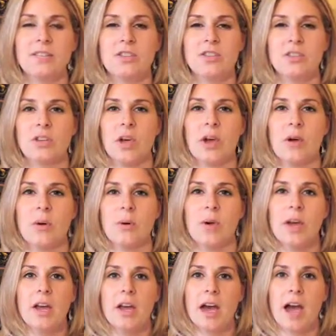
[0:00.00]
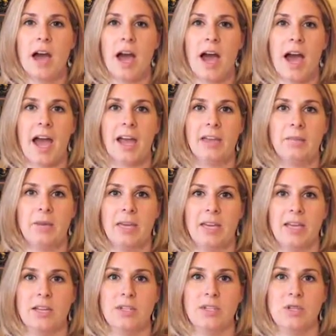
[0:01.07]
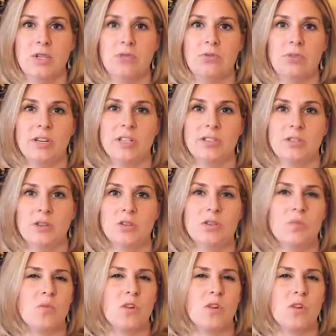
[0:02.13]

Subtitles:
So I began to research